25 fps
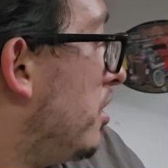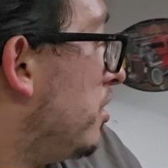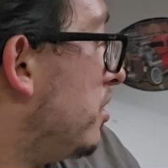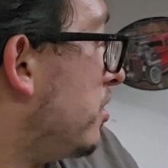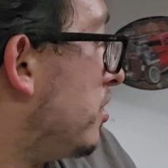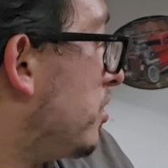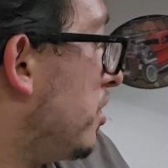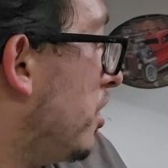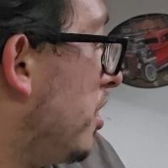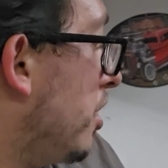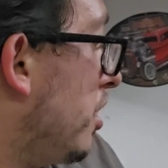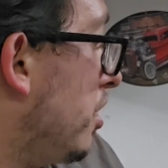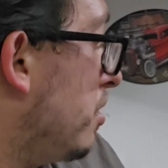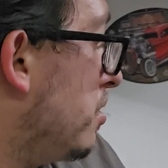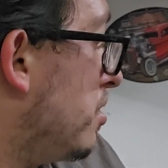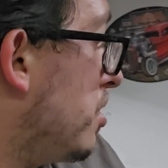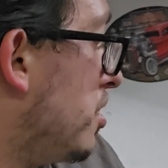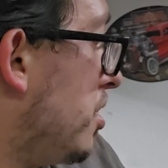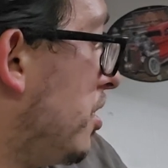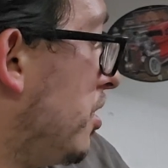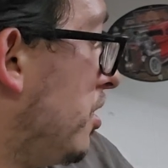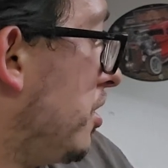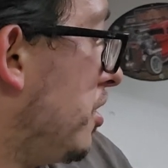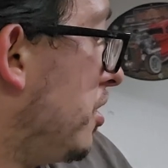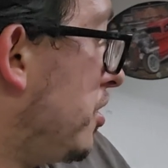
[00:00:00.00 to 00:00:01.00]
So
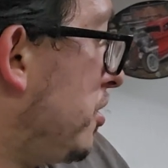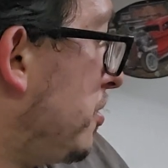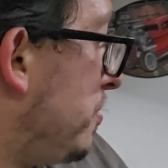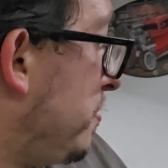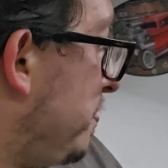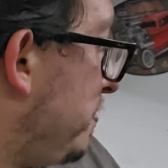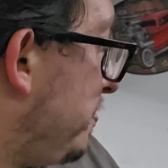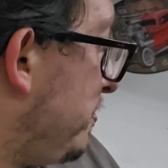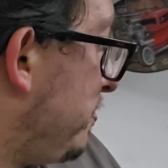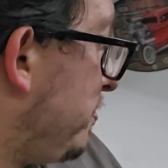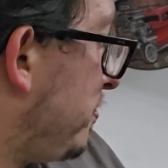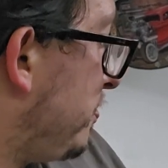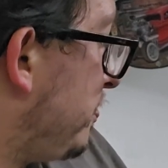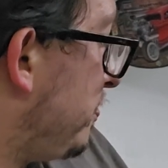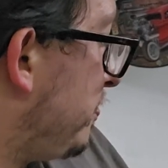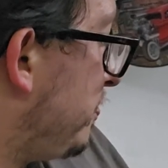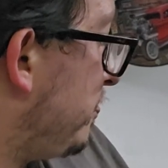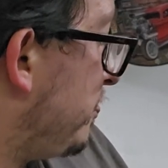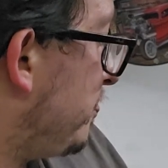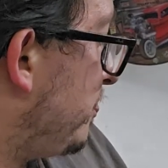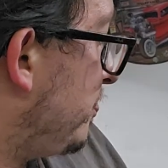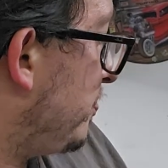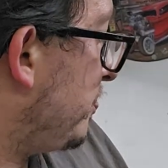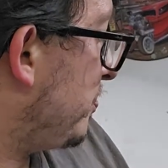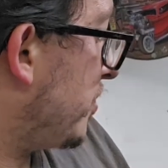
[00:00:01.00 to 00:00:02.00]

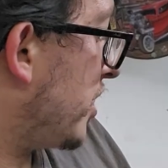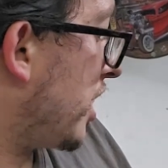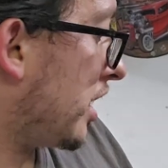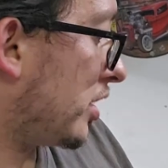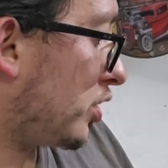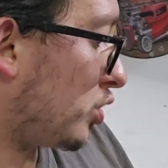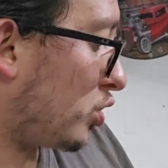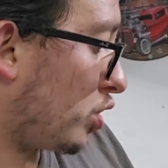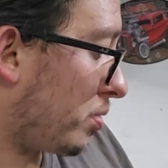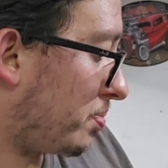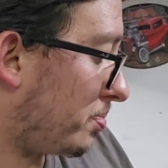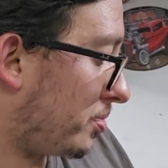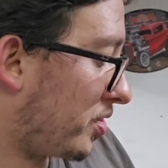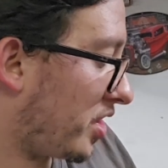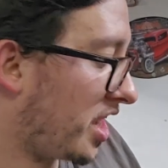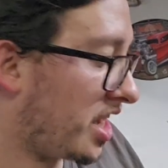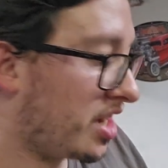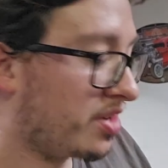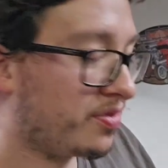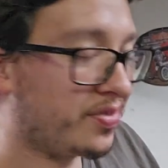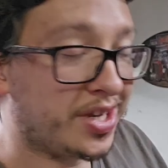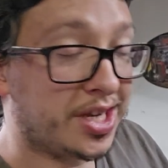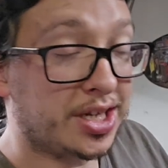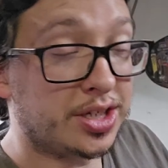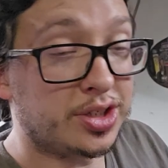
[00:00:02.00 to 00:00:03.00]
that's our plan
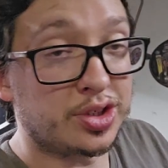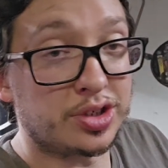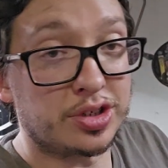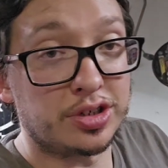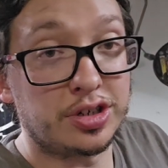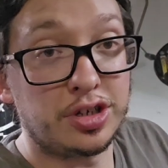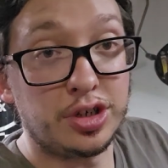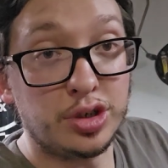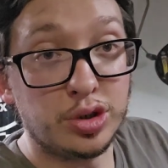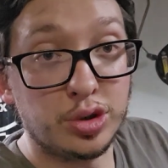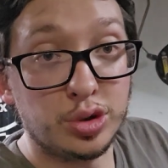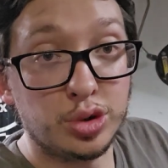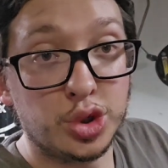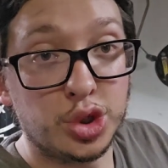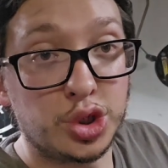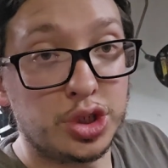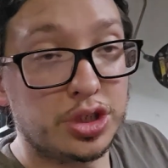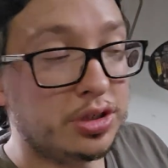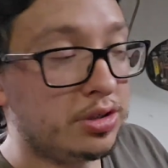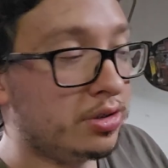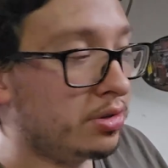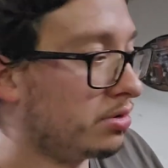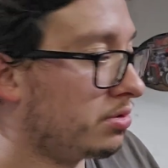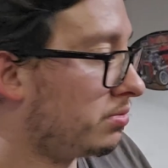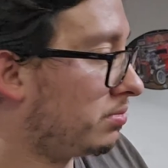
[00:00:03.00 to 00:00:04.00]
of
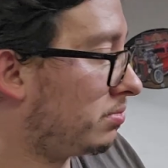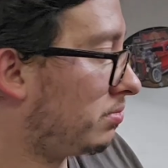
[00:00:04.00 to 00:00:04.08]
execution